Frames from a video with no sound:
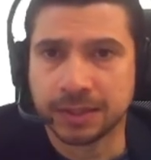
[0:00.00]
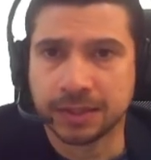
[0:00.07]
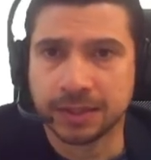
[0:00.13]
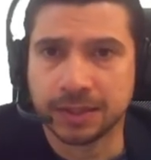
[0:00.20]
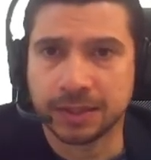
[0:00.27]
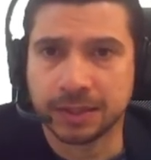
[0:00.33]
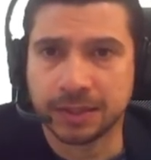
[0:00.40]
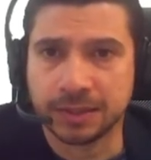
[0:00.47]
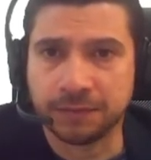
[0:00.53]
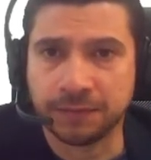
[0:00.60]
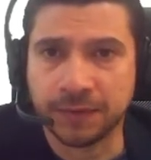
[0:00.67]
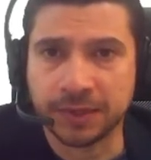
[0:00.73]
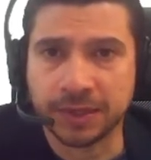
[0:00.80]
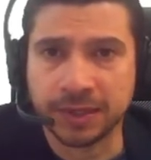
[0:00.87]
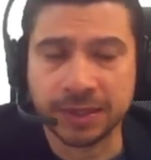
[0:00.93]
if
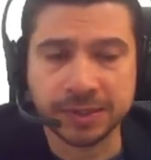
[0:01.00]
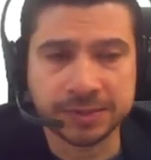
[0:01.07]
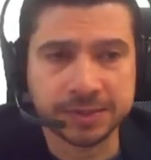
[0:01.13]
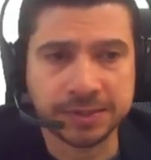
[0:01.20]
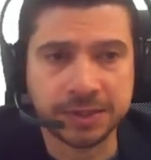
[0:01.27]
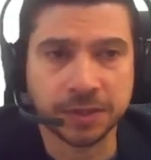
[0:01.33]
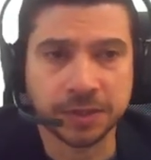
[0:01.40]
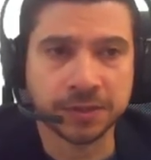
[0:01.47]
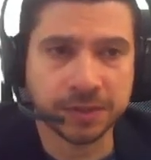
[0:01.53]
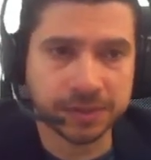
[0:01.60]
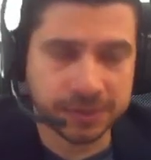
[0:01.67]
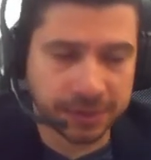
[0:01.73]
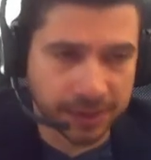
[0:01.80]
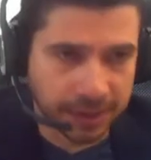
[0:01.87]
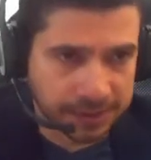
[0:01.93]
it hits the other
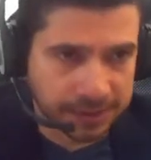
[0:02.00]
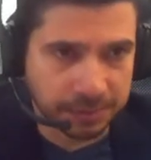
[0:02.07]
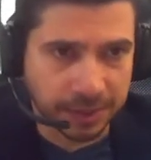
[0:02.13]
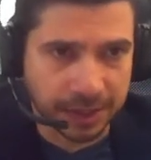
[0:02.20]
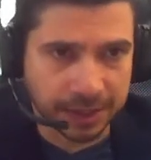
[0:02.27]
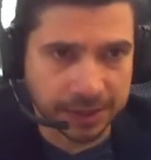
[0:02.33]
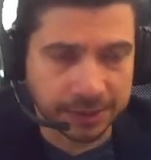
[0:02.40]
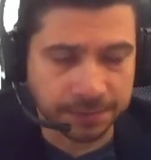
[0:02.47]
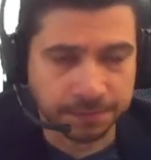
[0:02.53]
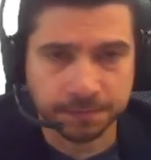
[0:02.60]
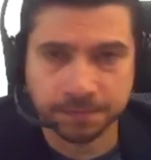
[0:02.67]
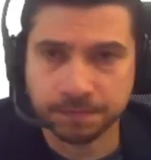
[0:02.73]
snake's body,